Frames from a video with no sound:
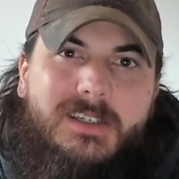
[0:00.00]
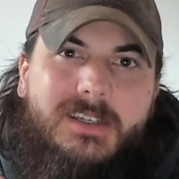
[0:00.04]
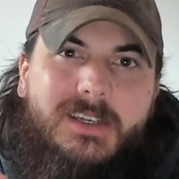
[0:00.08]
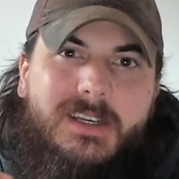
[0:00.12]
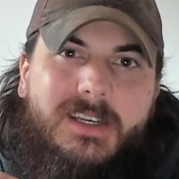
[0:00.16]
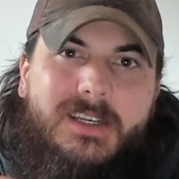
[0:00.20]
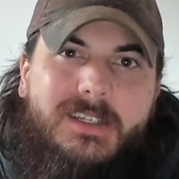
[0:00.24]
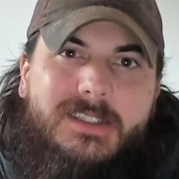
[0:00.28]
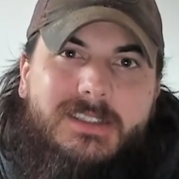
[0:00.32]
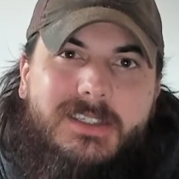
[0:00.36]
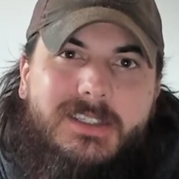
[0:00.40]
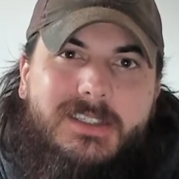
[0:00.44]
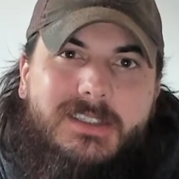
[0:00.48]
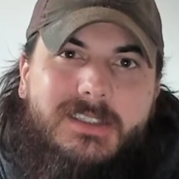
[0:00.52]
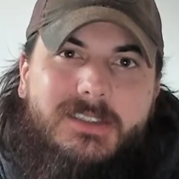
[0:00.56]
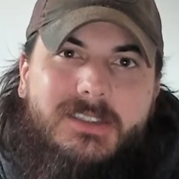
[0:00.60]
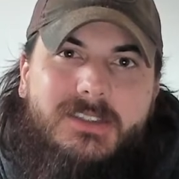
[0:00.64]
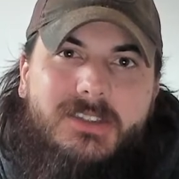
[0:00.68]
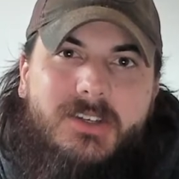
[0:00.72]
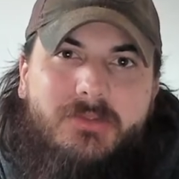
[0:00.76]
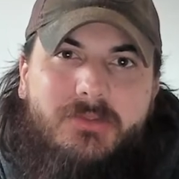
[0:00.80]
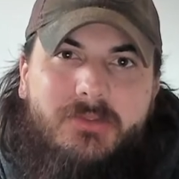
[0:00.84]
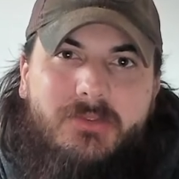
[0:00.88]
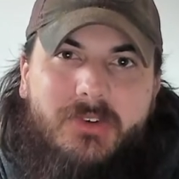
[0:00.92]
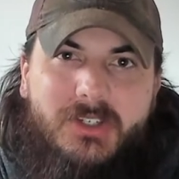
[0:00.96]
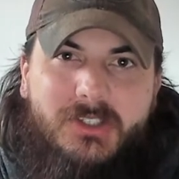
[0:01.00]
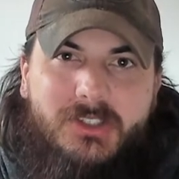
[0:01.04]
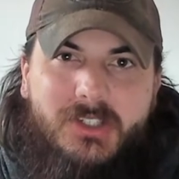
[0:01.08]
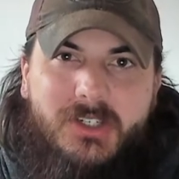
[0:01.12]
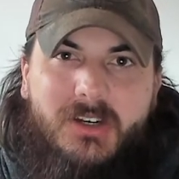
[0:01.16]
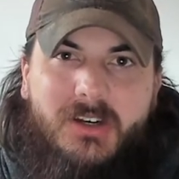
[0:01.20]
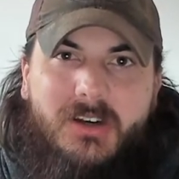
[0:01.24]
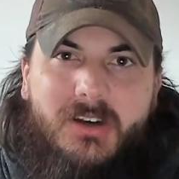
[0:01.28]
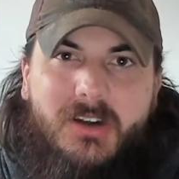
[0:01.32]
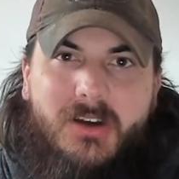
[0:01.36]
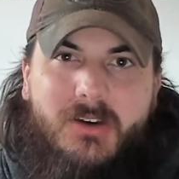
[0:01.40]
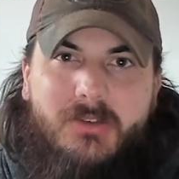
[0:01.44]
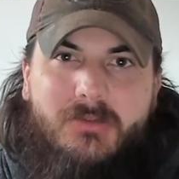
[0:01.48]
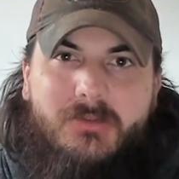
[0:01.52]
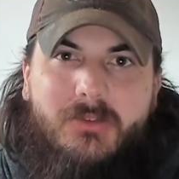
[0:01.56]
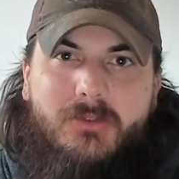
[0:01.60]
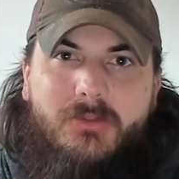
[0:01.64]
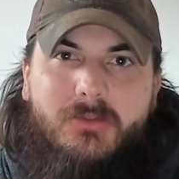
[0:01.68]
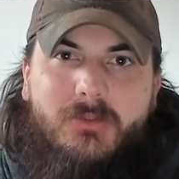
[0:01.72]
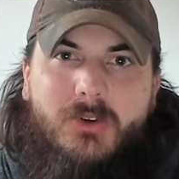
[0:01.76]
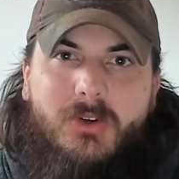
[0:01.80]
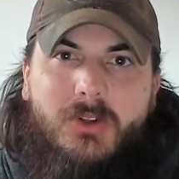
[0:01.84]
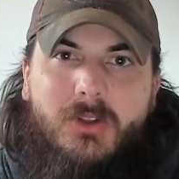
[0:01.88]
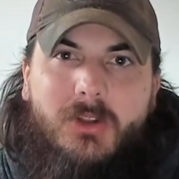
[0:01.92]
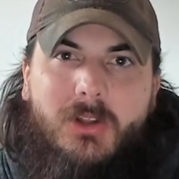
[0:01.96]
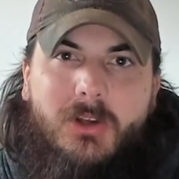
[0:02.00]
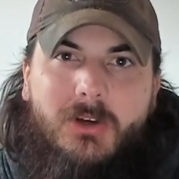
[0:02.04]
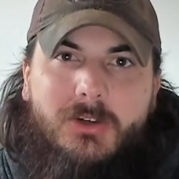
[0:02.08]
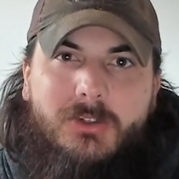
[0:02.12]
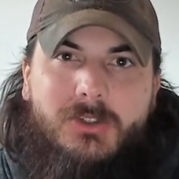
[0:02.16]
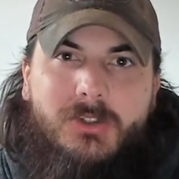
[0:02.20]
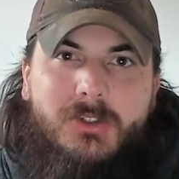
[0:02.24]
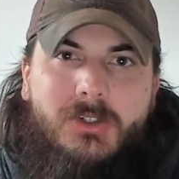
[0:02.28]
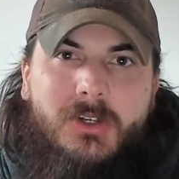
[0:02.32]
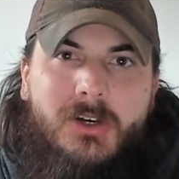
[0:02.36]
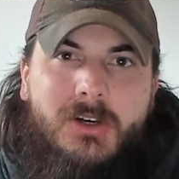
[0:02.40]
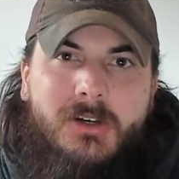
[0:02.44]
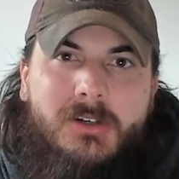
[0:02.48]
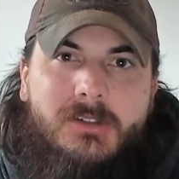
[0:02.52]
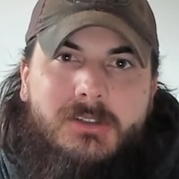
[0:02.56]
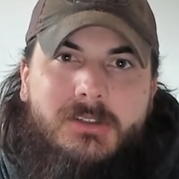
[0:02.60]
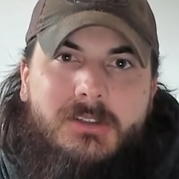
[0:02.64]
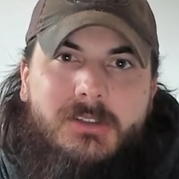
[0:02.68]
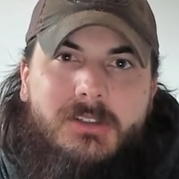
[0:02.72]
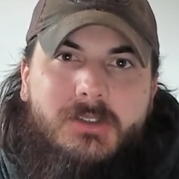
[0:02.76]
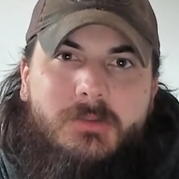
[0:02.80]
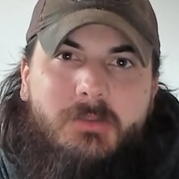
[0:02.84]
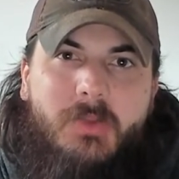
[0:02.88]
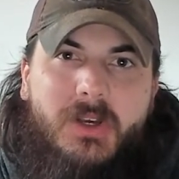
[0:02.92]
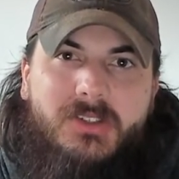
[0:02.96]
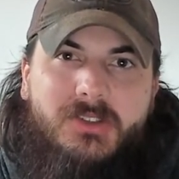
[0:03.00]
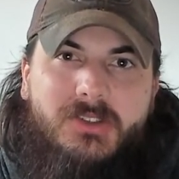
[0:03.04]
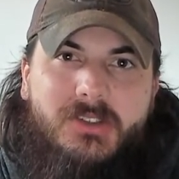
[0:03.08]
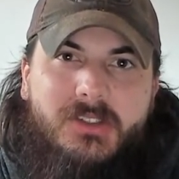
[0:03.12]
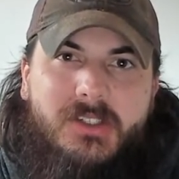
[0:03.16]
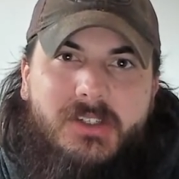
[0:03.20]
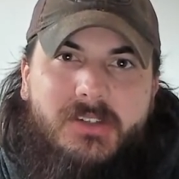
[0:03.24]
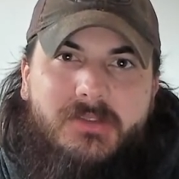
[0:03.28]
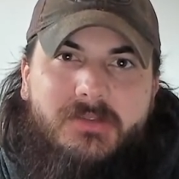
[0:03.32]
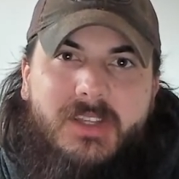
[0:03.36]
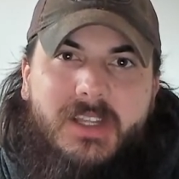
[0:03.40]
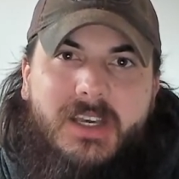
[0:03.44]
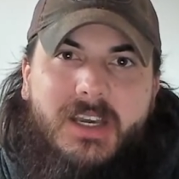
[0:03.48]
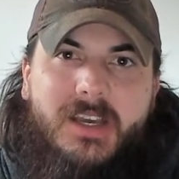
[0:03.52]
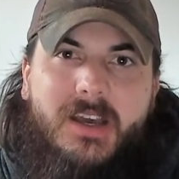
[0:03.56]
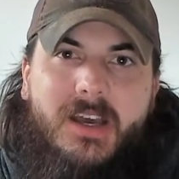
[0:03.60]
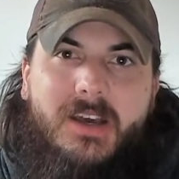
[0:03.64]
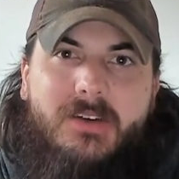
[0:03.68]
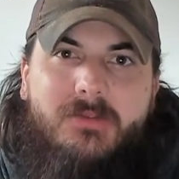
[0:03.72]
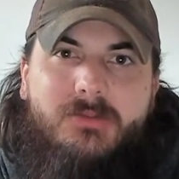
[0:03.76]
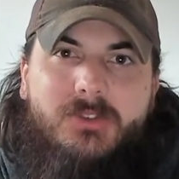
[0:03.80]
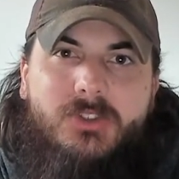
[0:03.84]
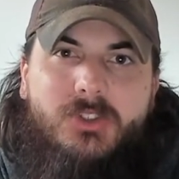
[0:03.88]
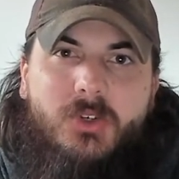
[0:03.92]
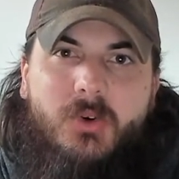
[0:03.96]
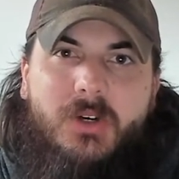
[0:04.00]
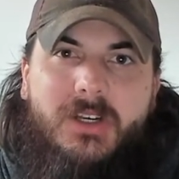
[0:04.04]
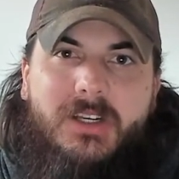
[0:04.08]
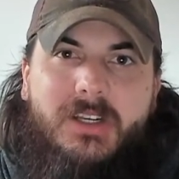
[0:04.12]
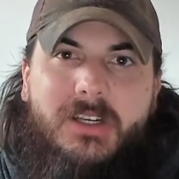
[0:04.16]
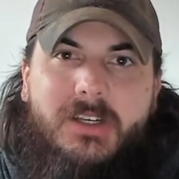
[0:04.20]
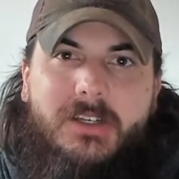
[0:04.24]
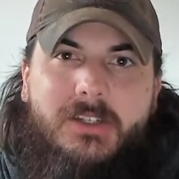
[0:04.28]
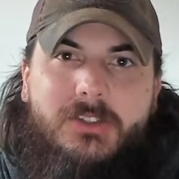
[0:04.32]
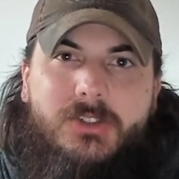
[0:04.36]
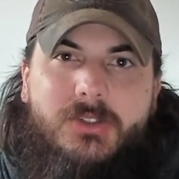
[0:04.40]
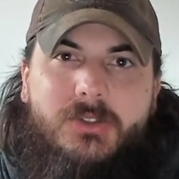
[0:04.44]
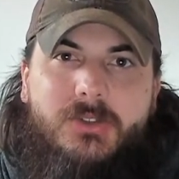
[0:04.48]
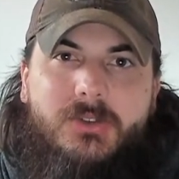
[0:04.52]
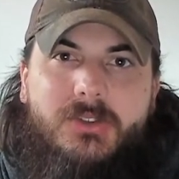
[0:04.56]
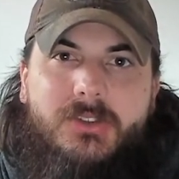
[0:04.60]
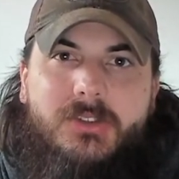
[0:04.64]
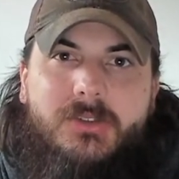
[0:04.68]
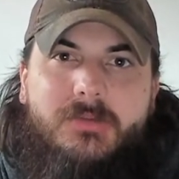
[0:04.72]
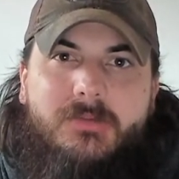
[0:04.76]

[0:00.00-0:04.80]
isn't sufficient enough for larger dogs, especially if they have joint issues.